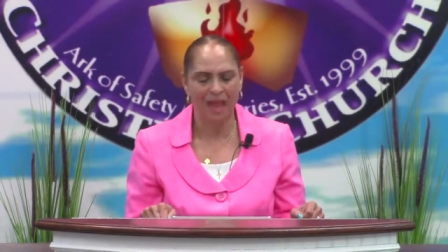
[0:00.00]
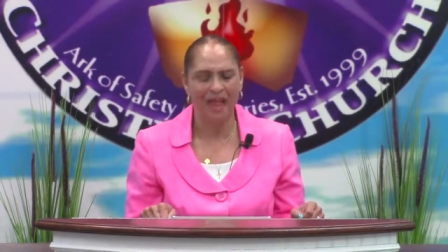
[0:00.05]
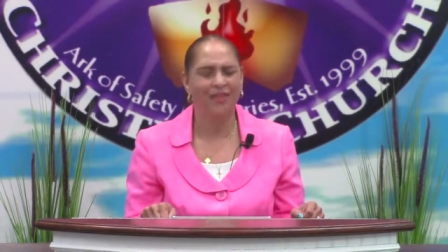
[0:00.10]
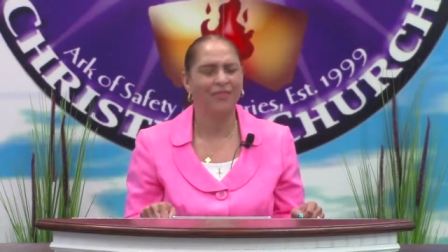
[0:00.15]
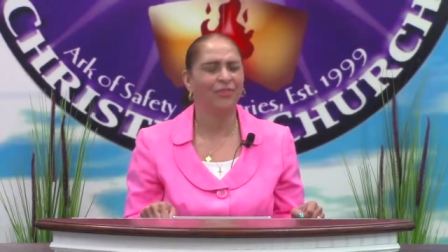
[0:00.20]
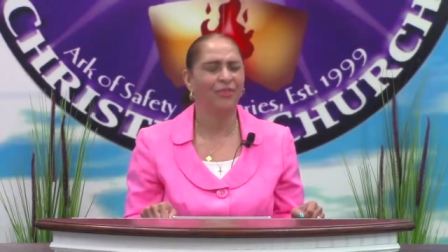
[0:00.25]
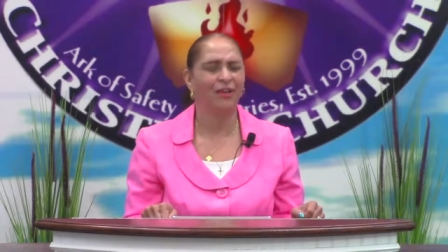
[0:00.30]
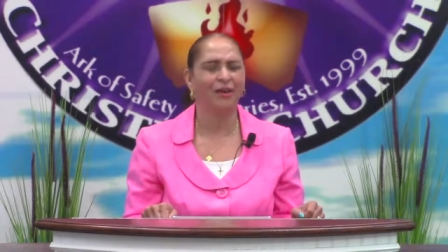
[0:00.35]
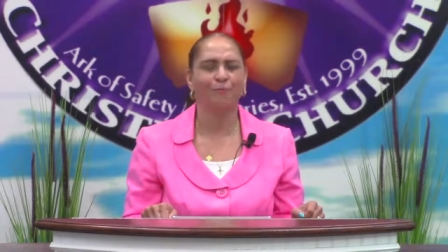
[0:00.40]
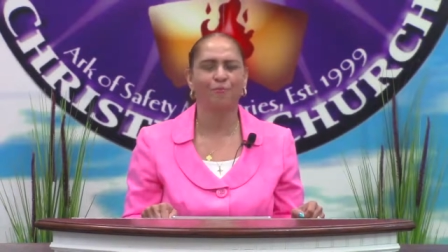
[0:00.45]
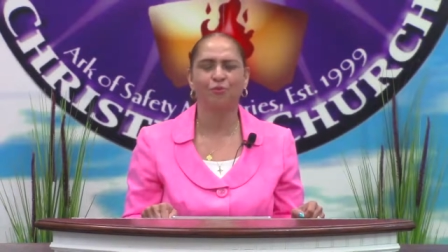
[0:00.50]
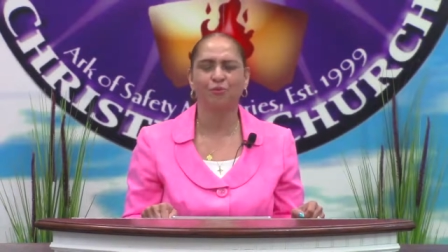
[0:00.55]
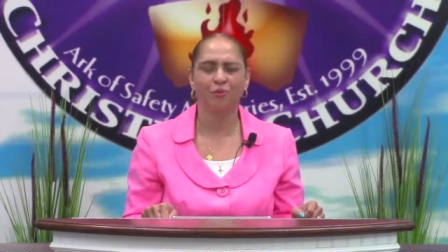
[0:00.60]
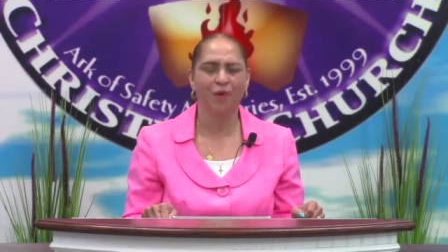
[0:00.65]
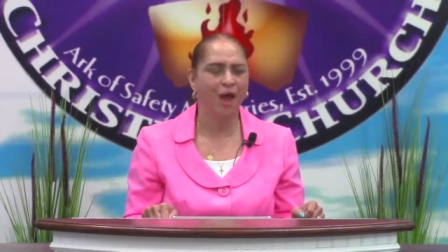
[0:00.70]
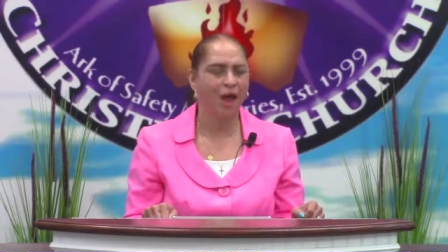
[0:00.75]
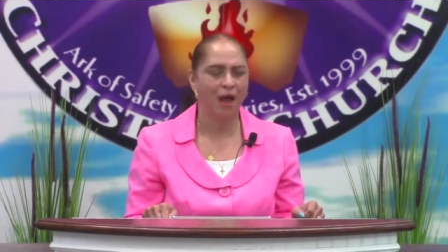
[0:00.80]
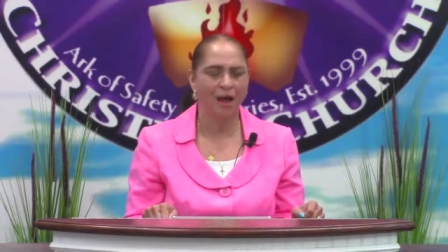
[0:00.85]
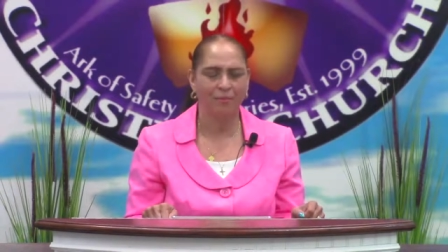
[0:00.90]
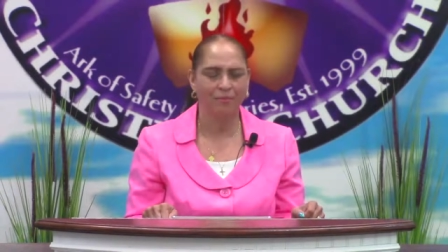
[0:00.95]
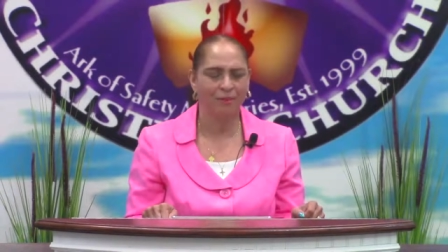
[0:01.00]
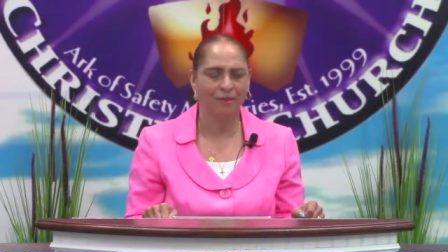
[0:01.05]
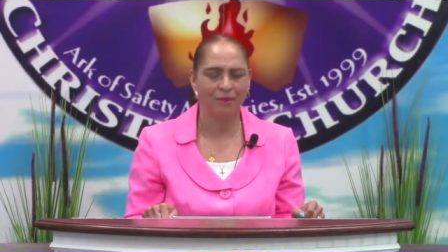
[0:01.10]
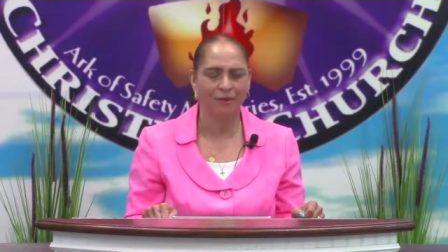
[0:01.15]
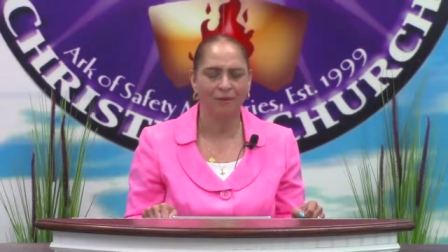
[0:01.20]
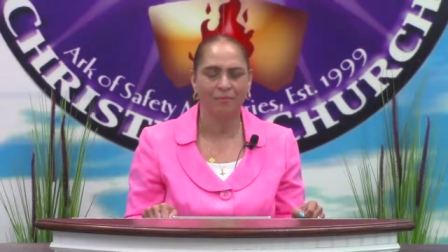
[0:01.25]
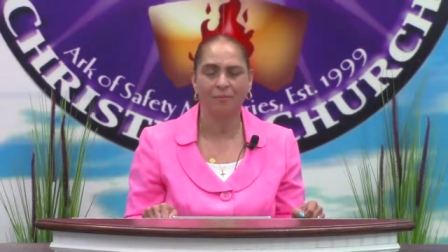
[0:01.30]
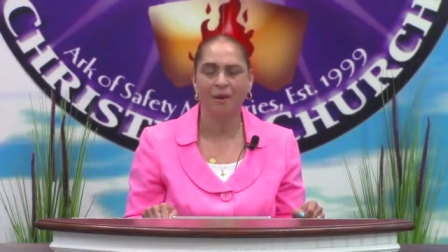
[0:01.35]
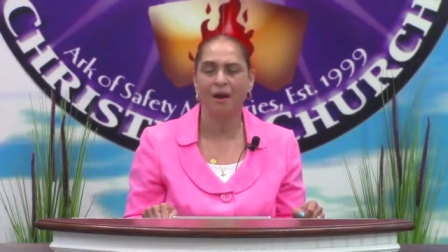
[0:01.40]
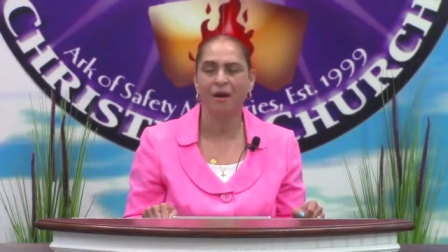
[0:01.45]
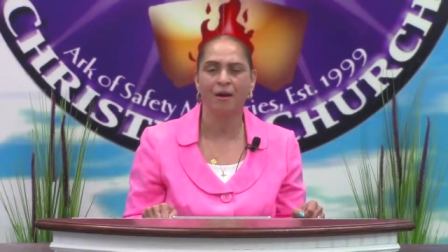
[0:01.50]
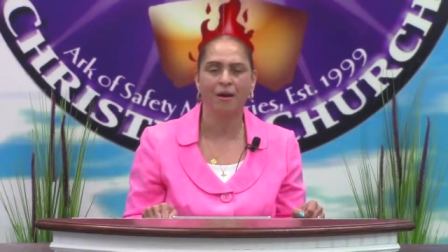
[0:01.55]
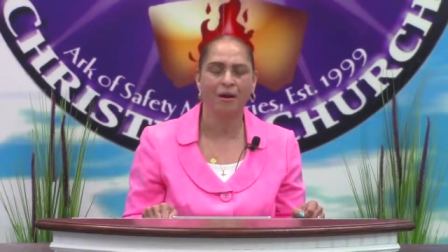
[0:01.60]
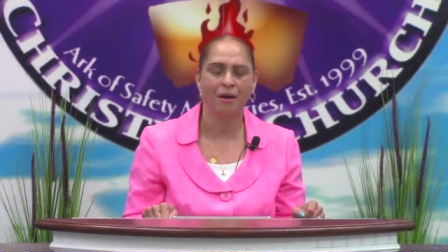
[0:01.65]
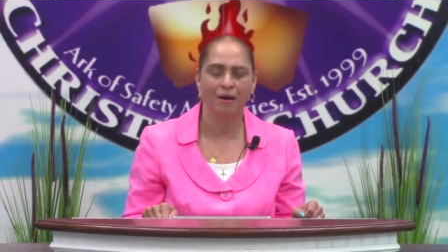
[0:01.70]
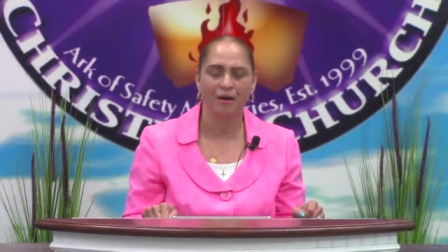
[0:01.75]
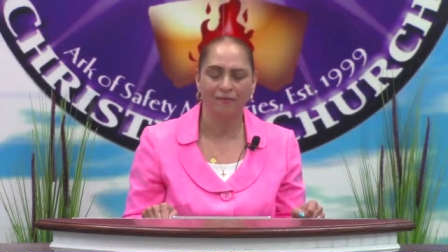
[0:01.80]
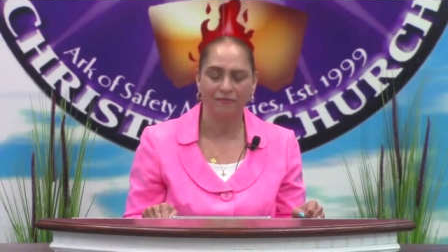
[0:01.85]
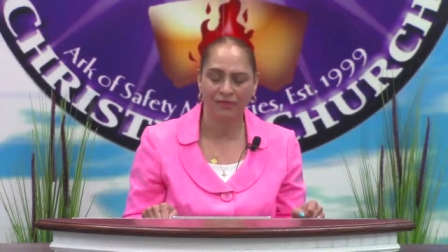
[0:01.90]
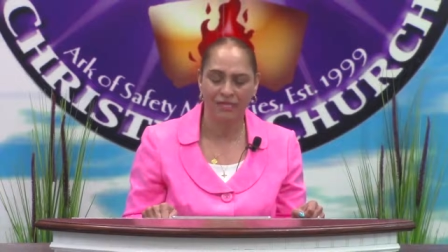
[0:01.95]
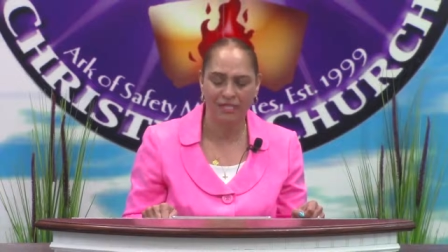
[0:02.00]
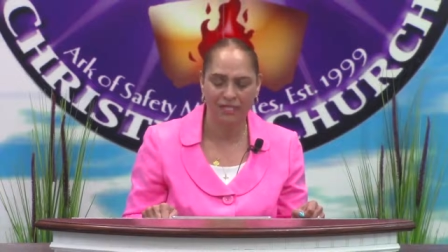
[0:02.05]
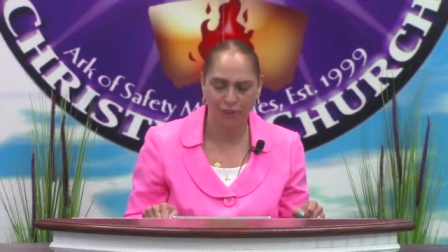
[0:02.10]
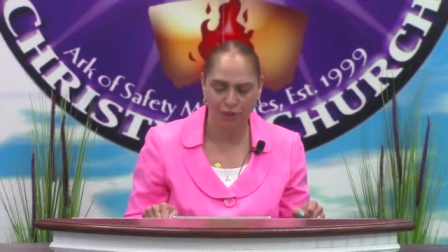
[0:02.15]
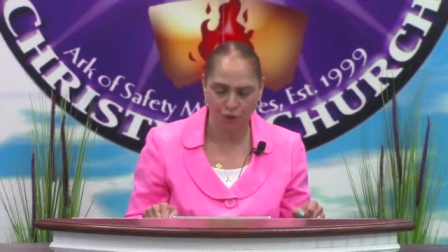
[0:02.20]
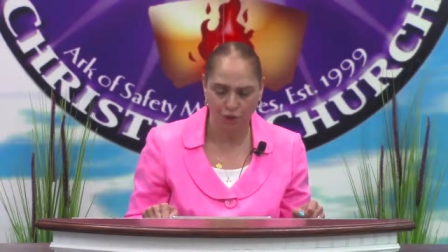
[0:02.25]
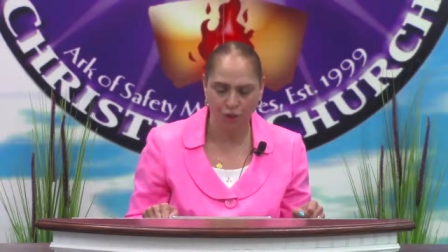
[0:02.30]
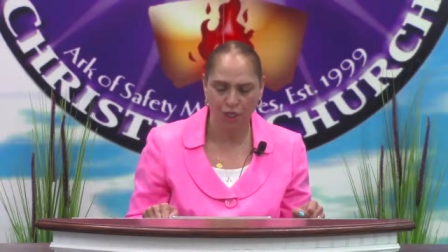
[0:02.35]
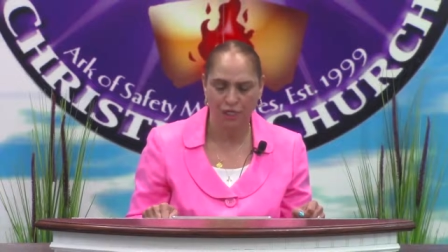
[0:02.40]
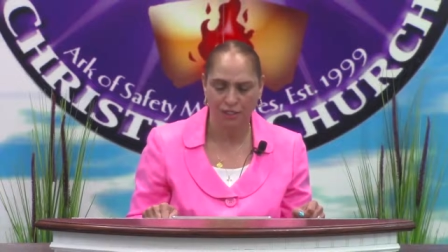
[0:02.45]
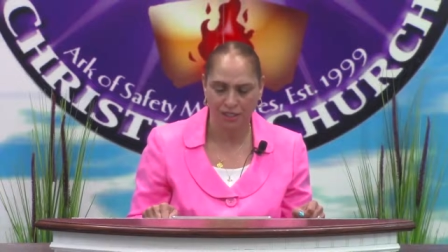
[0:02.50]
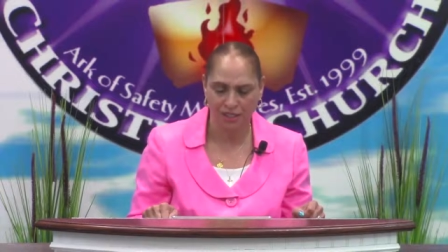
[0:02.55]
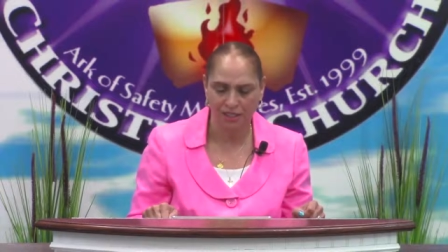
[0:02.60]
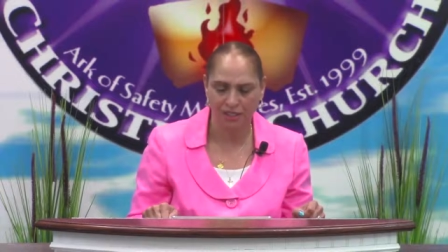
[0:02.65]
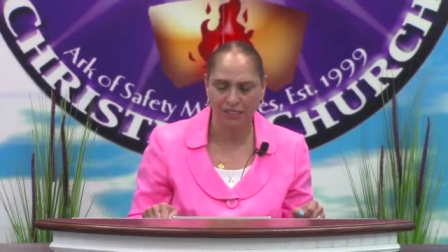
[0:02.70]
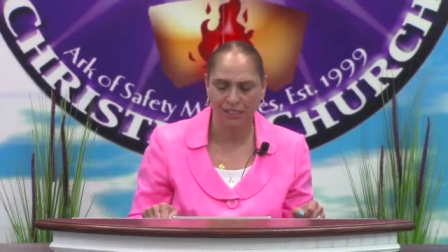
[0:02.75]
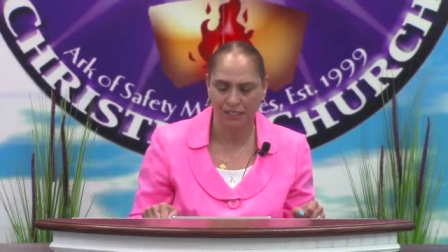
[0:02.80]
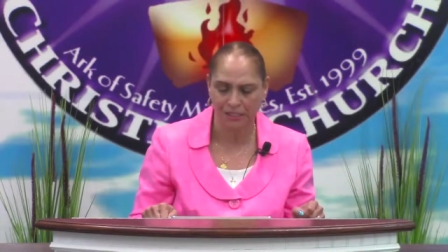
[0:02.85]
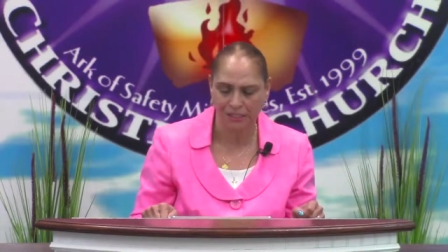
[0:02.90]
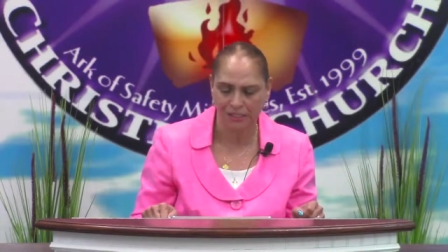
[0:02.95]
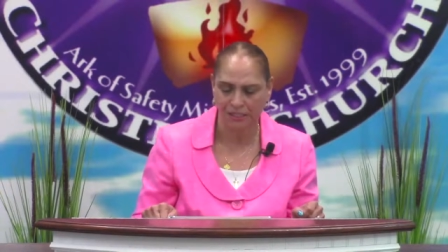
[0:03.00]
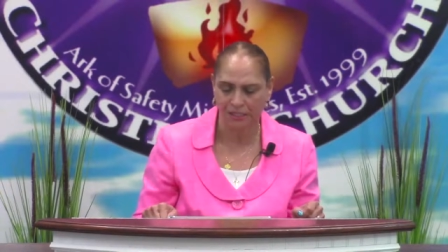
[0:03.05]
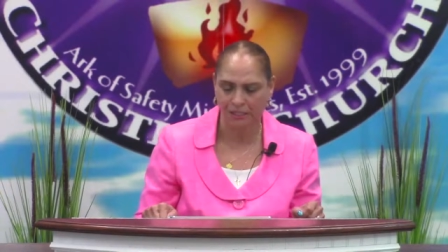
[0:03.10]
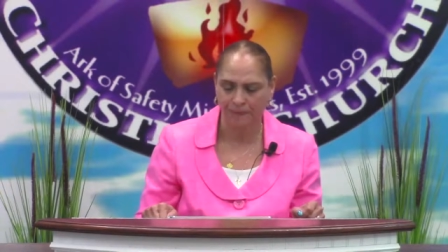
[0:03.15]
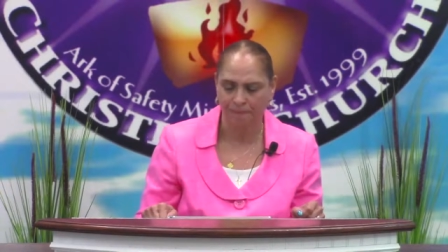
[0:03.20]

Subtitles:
and the problem of injustice.